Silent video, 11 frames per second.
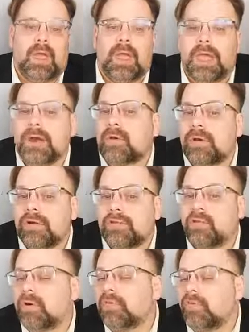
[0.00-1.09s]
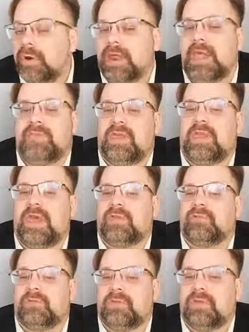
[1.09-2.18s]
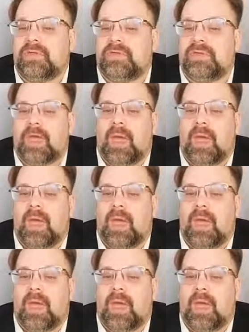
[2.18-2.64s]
In order to avoid heavy casualties